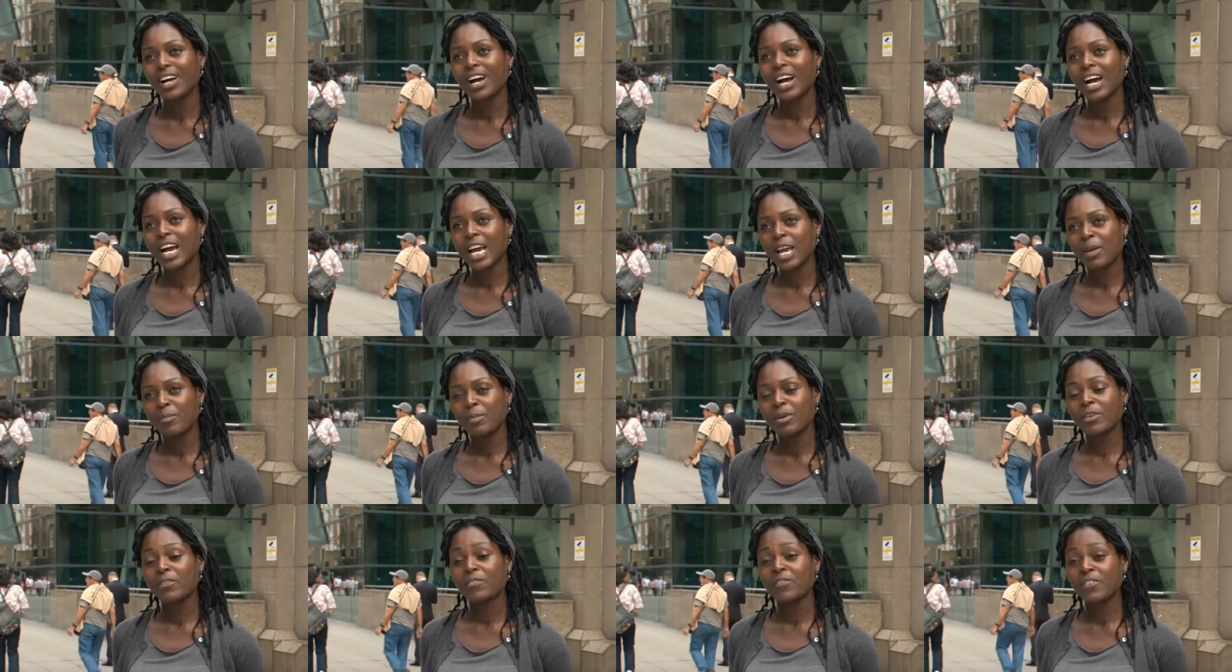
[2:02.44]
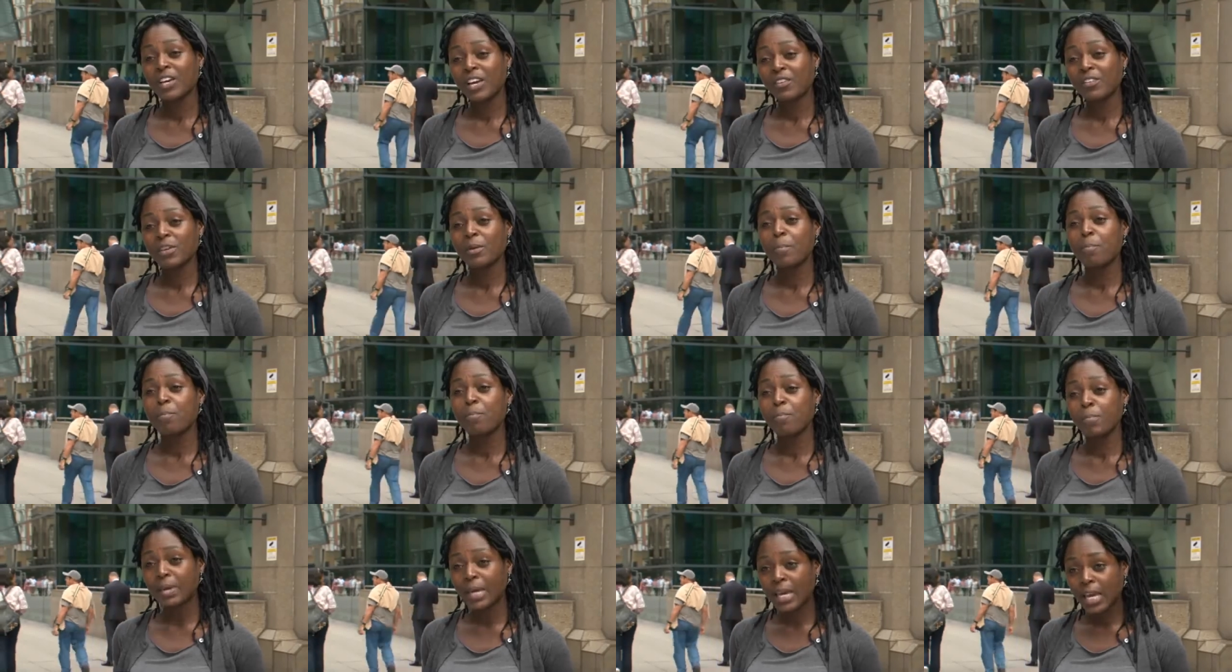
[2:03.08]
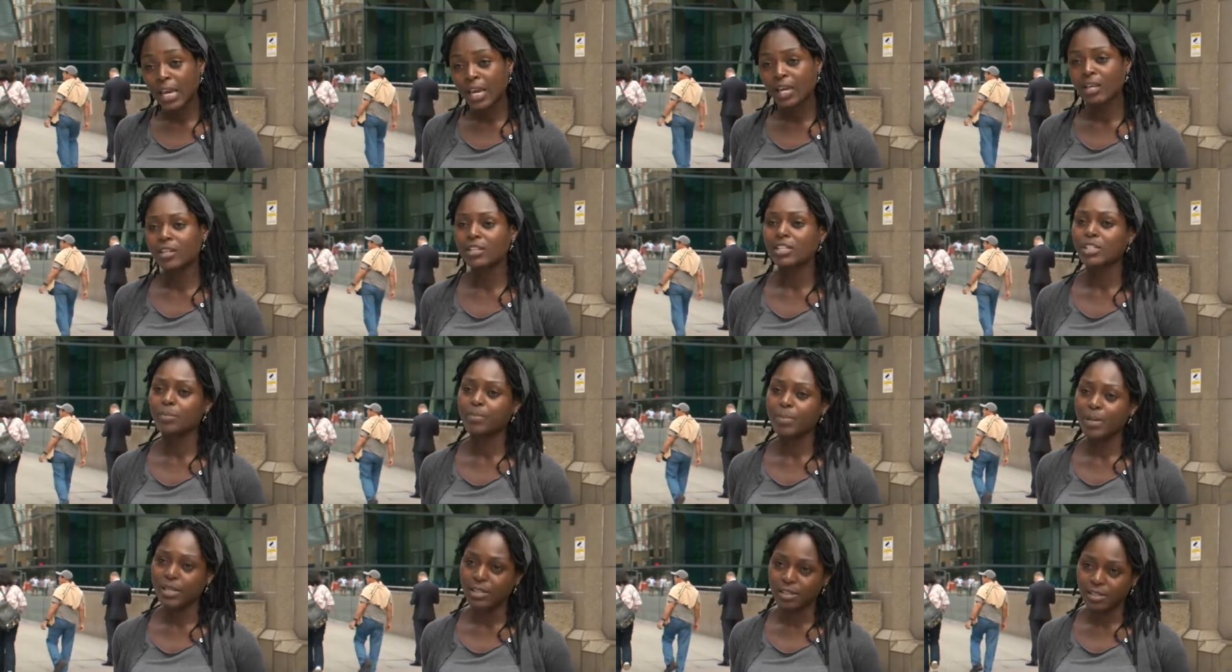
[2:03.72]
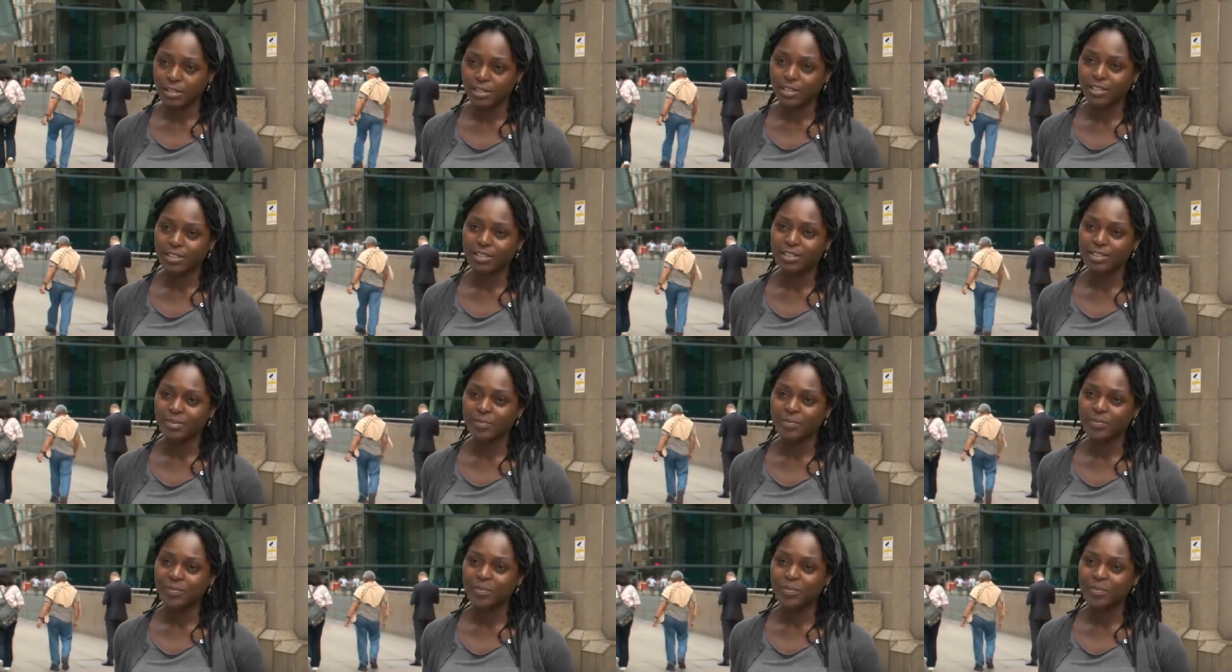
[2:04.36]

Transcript: I'm a very big spender.